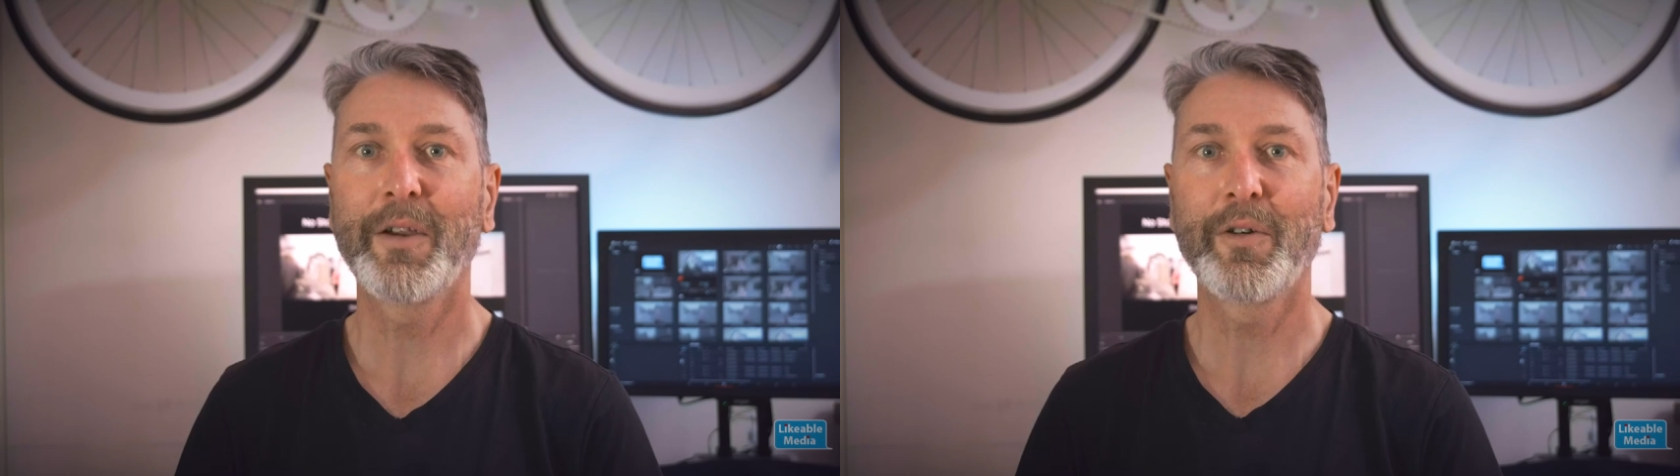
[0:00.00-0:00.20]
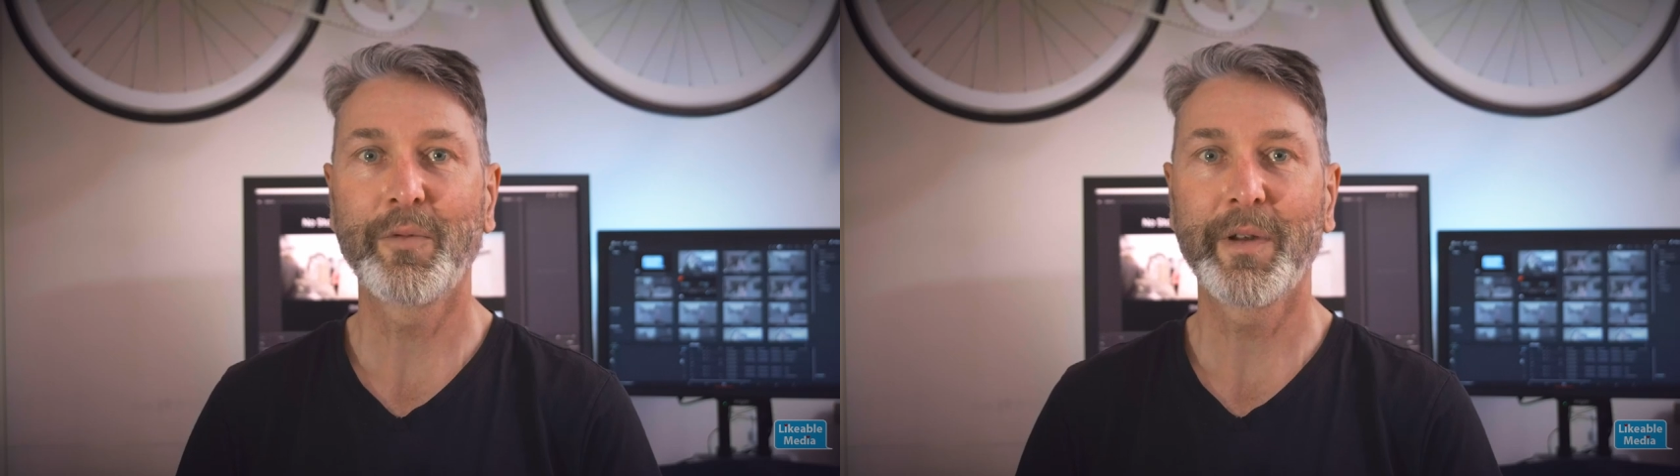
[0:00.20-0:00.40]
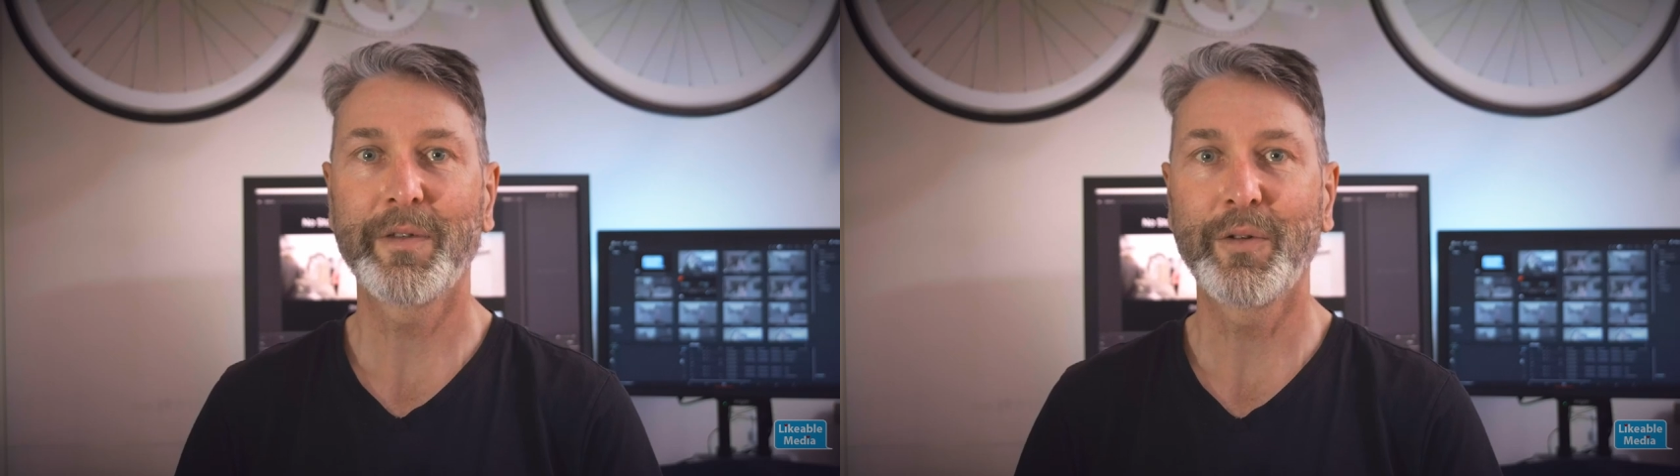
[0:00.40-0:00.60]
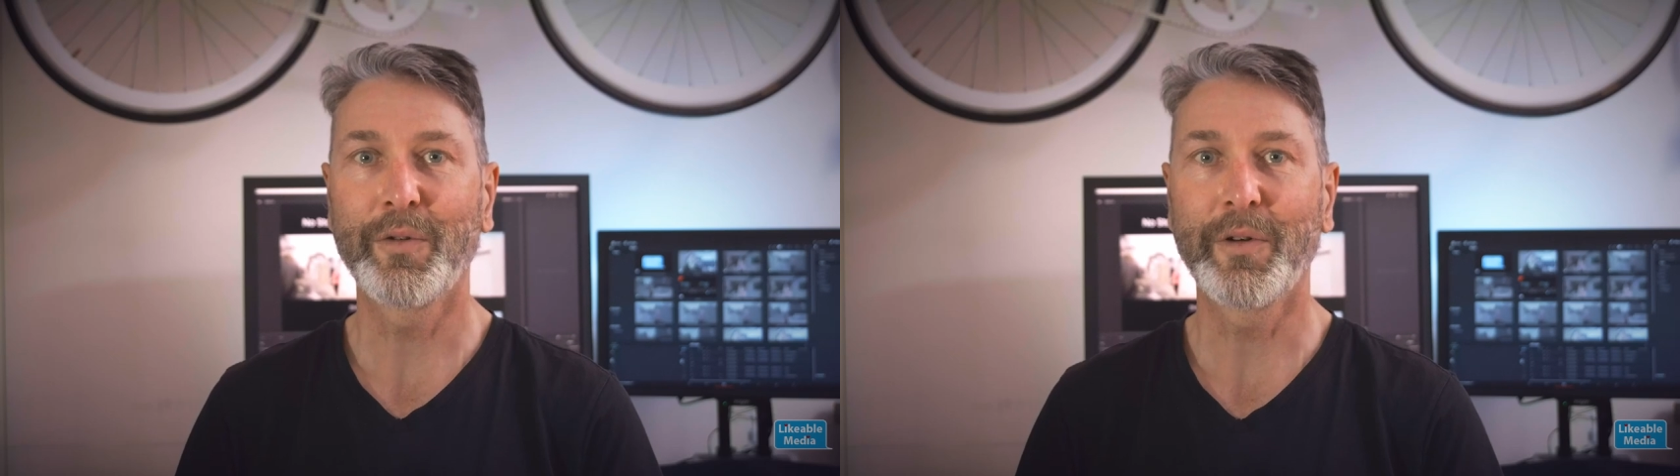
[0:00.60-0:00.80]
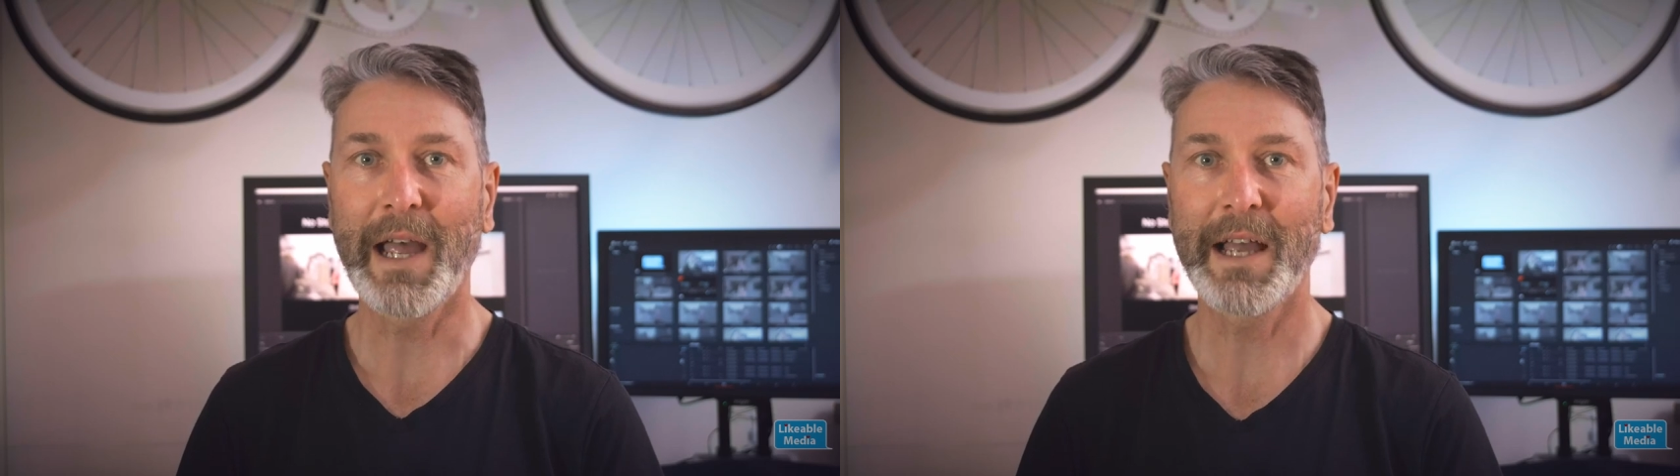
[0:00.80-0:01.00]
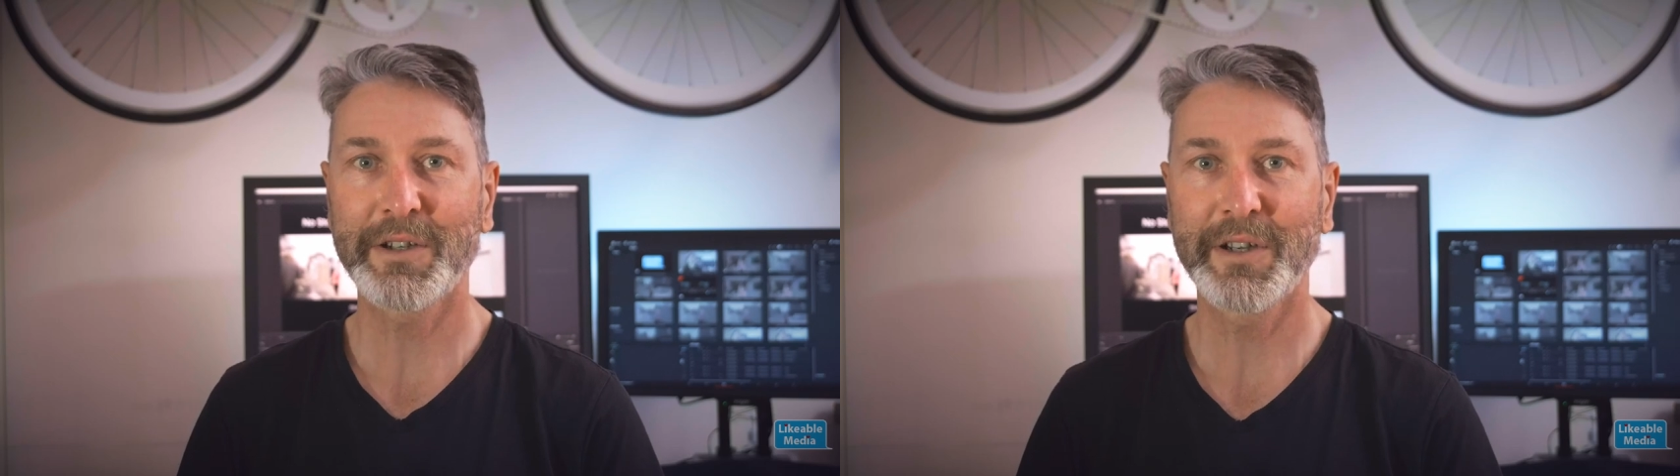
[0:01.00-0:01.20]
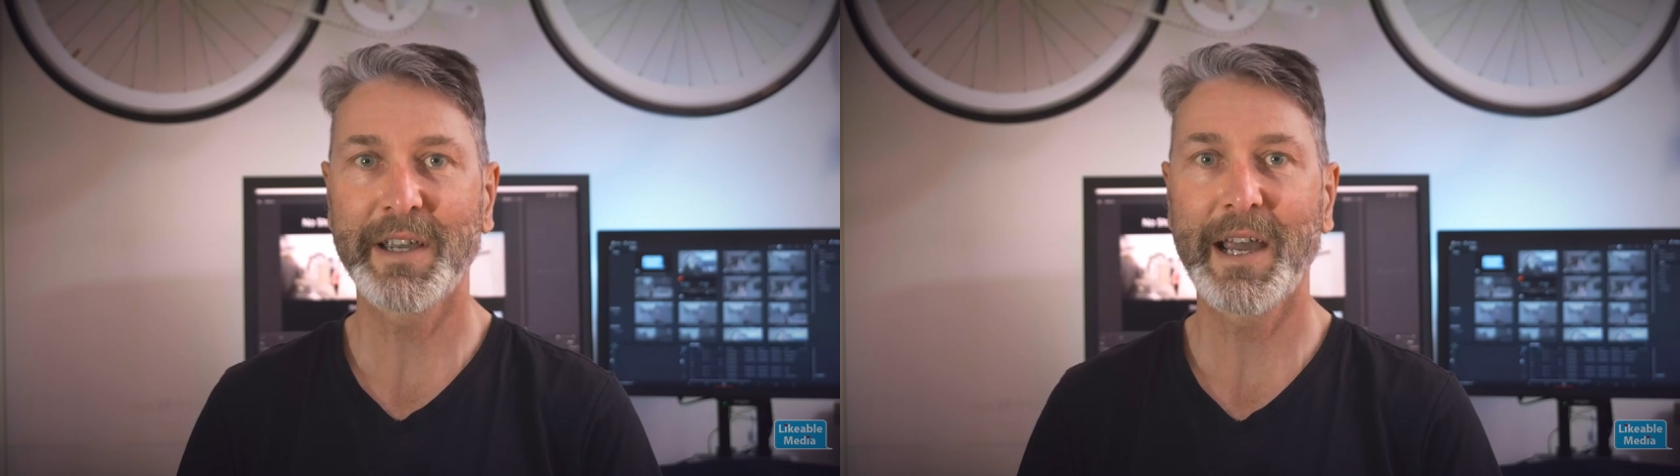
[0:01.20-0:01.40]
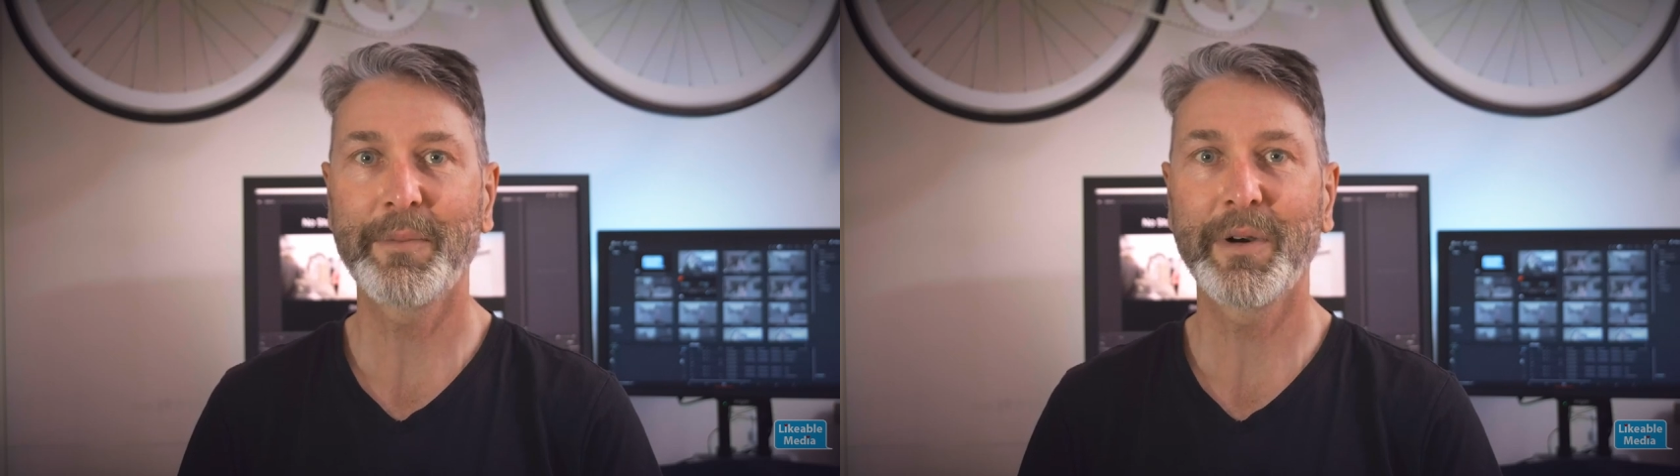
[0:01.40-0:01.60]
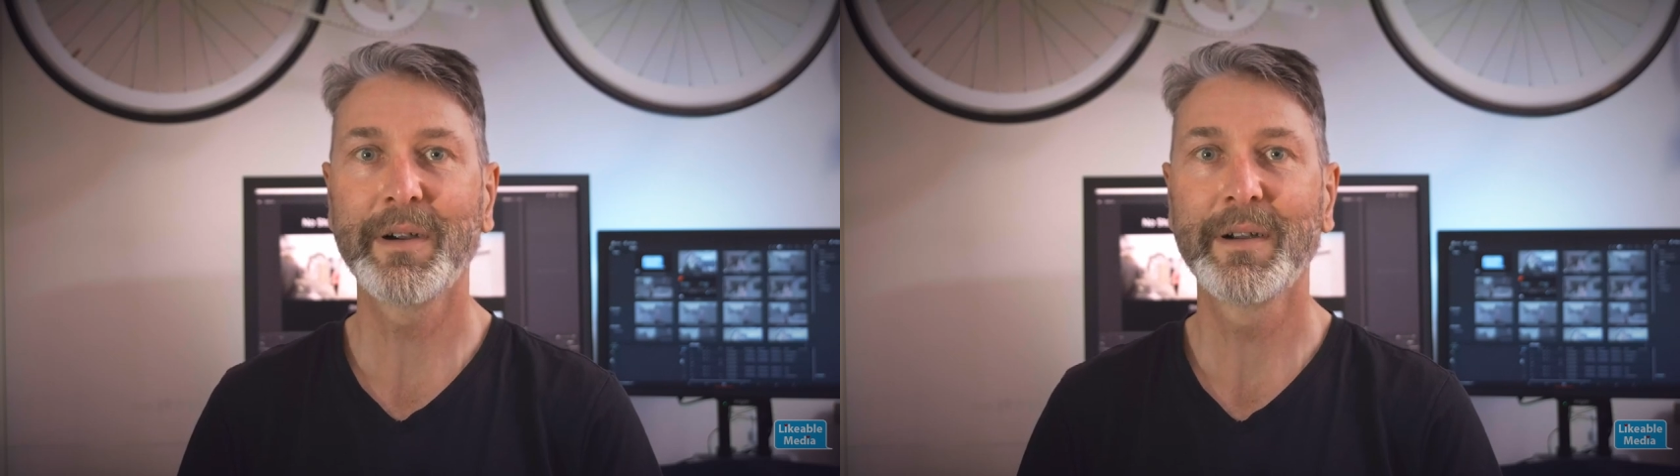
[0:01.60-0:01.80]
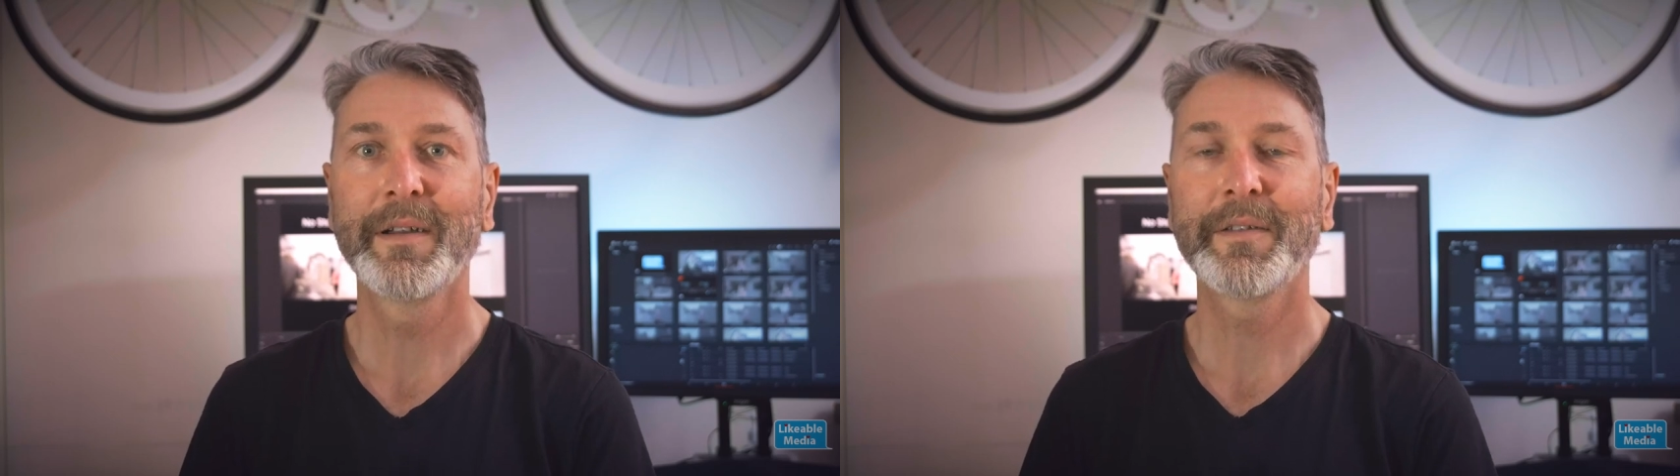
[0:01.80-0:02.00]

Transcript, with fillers: along with your action camera